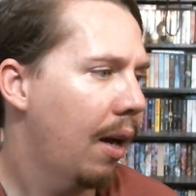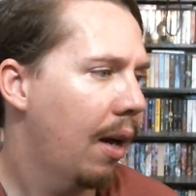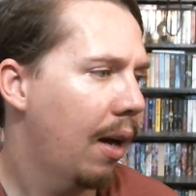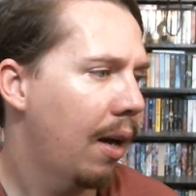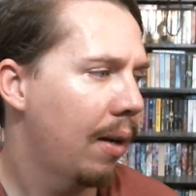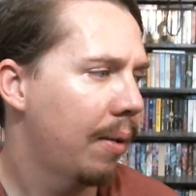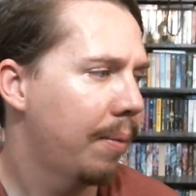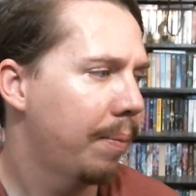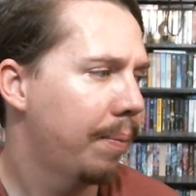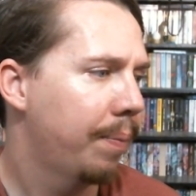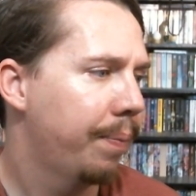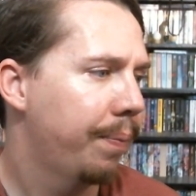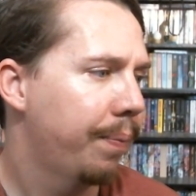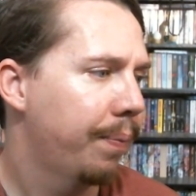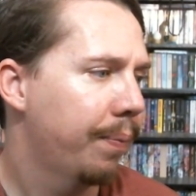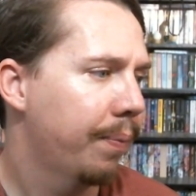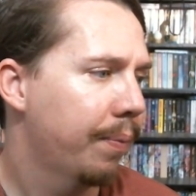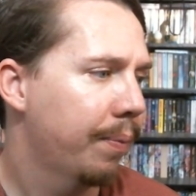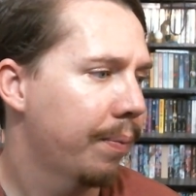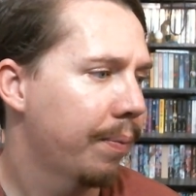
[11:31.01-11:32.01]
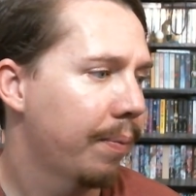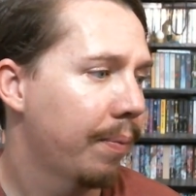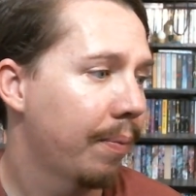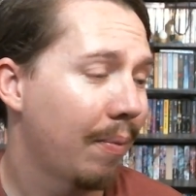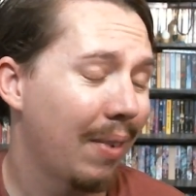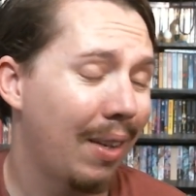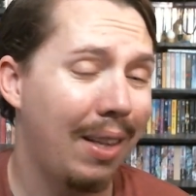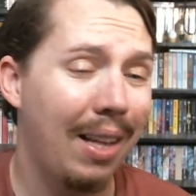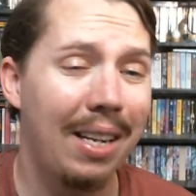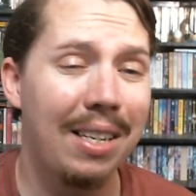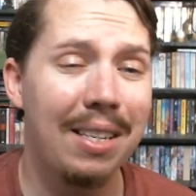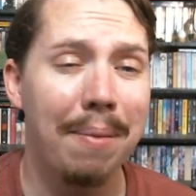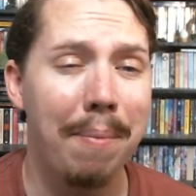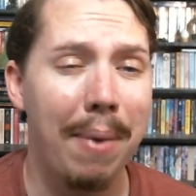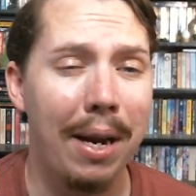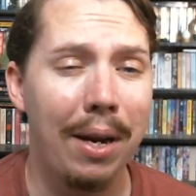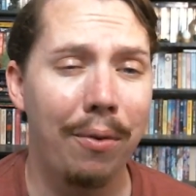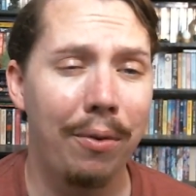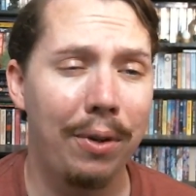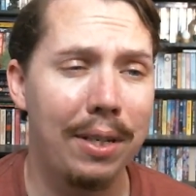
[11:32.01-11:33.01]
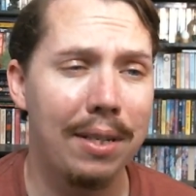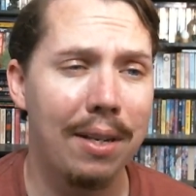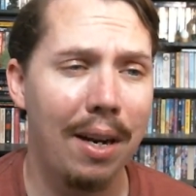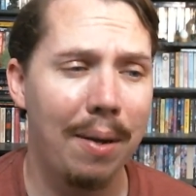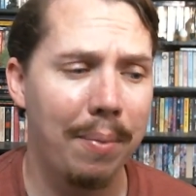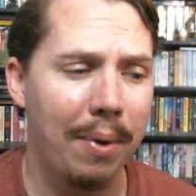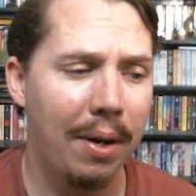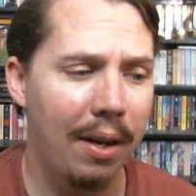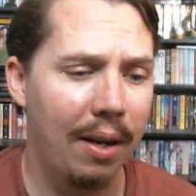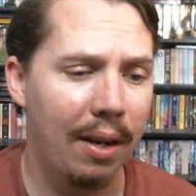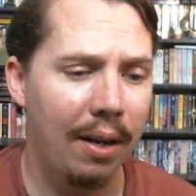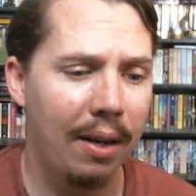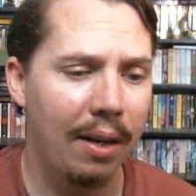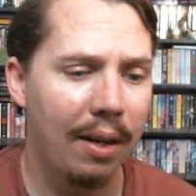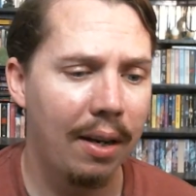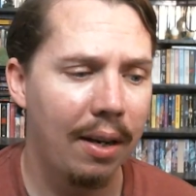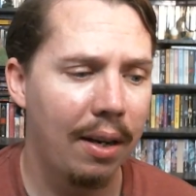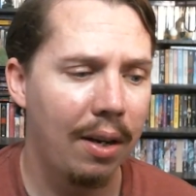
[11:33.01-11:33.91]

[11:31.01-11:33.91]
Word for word: Um, and that's the main reason I bought it.